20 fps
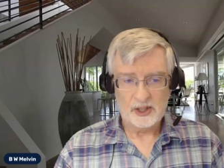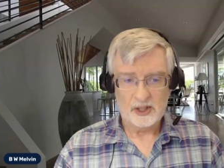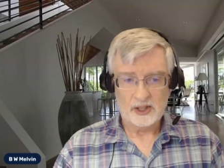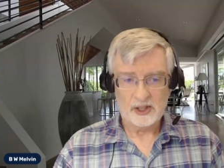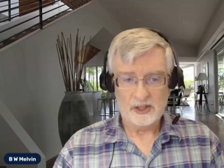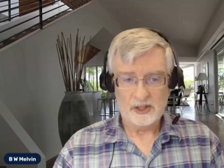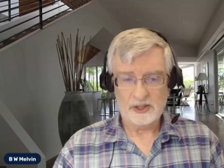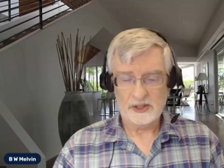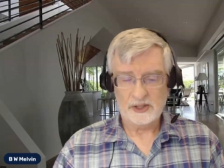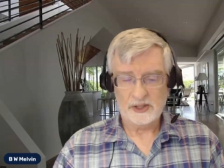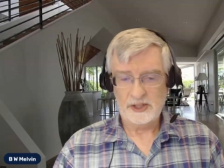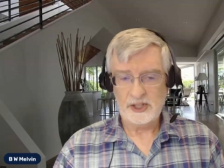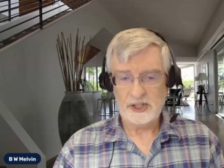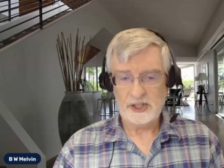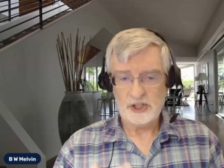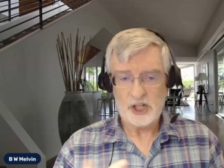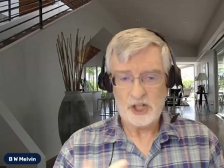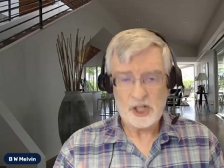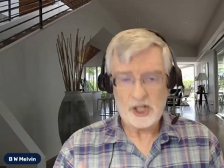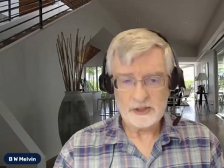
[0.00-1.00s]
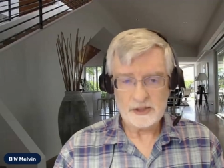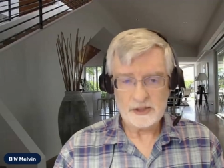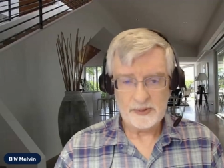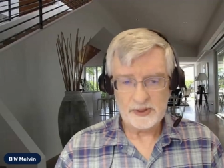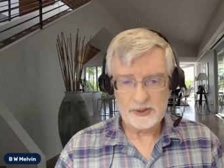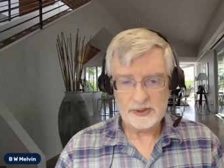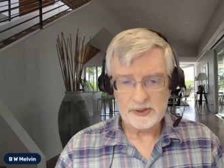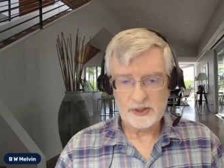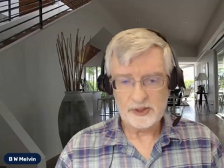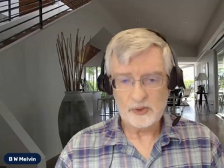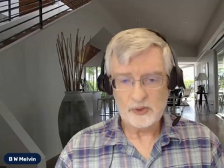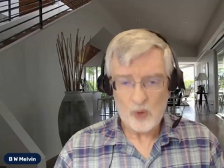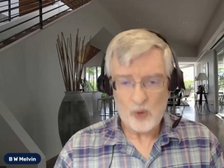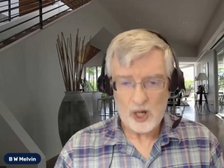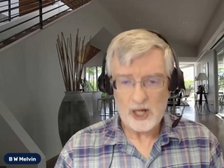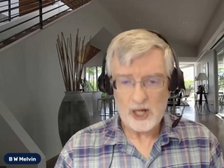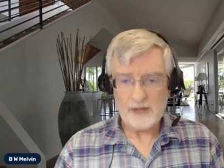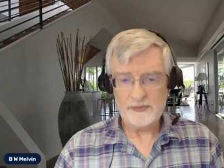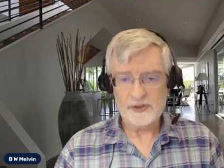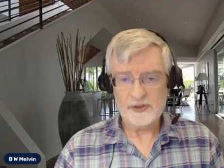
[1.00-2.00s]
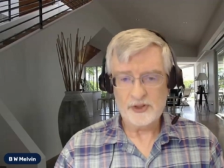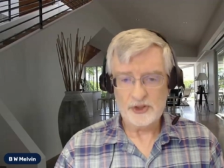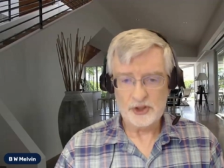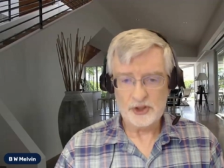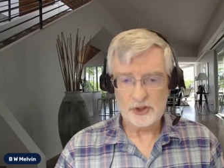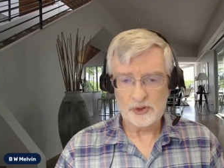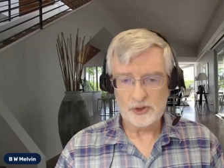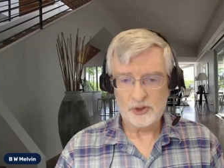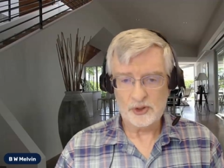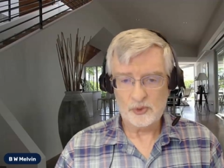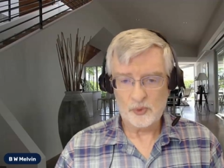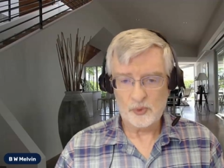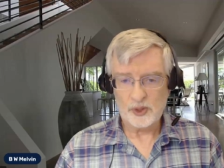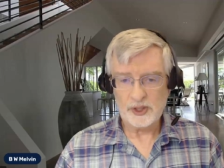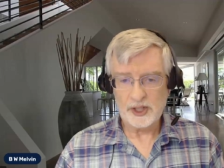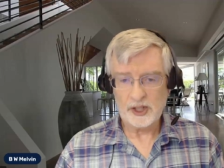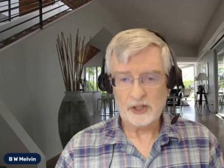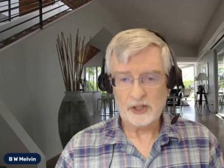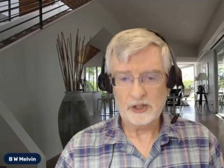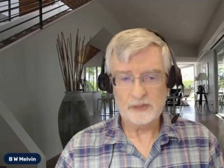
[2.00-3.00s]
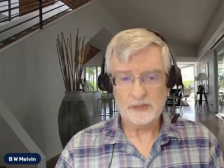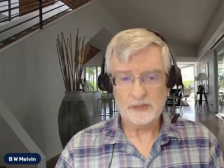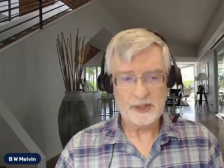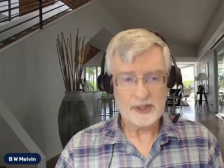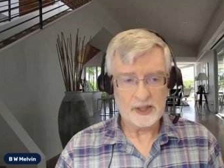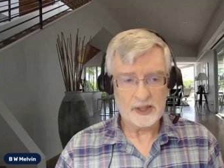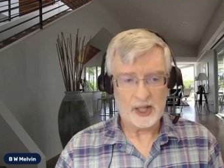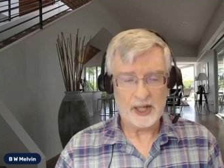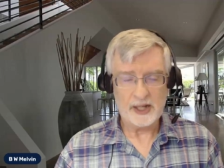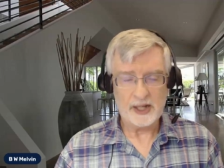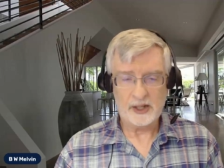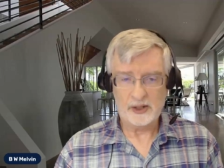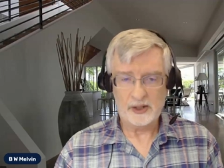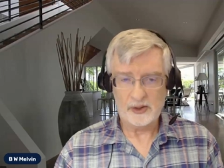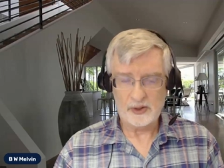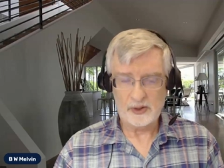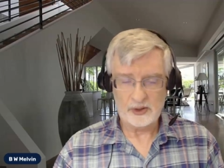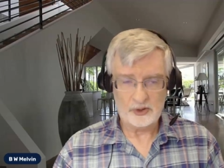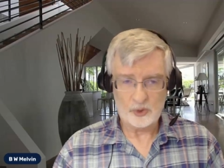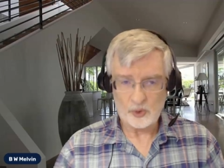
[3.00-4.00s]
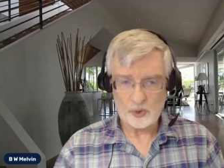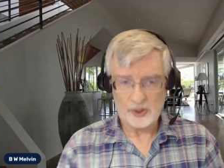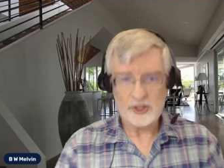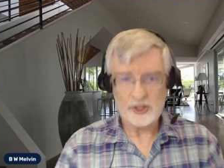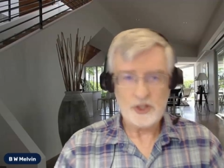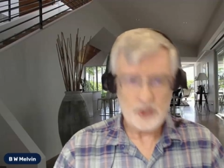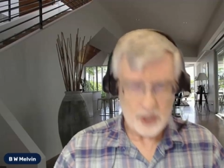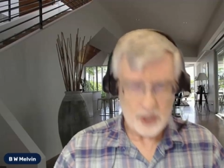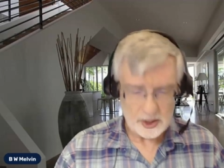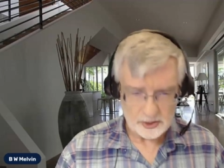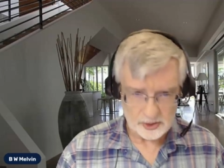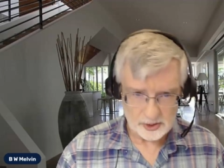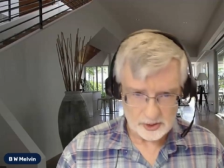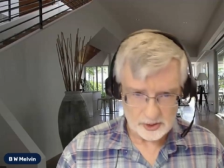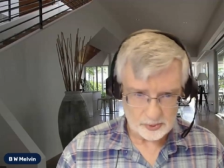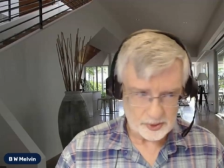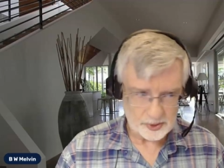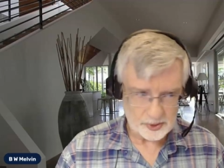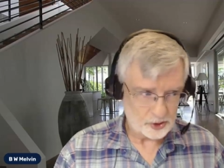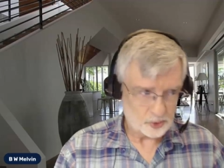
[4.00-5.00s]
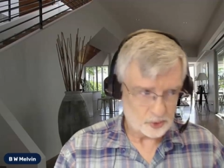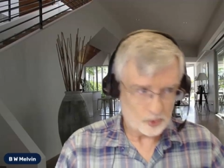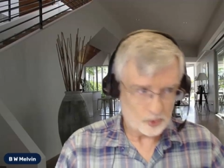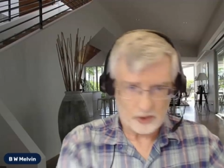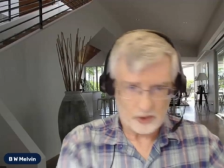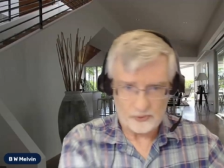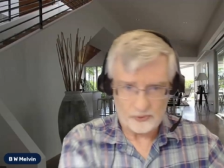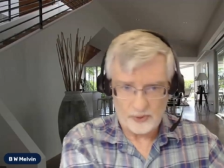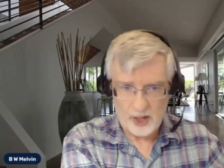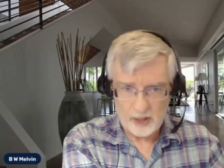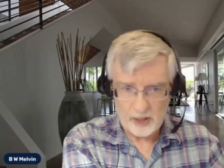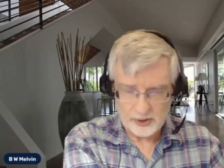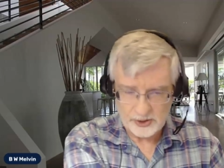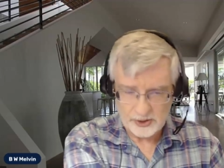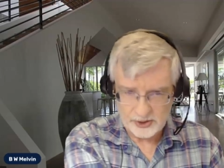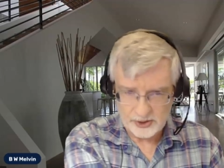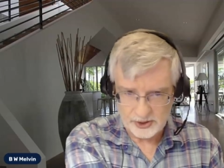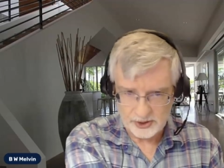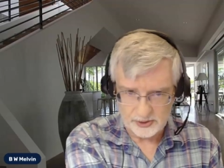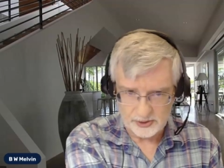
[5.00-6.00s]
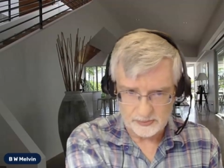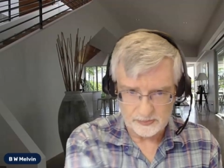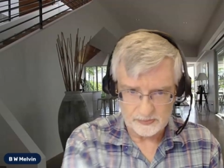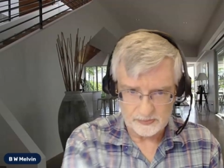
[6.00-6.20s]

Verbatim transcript: to teach husbands and wives and children what they are to be like toward each other. Restore the family system.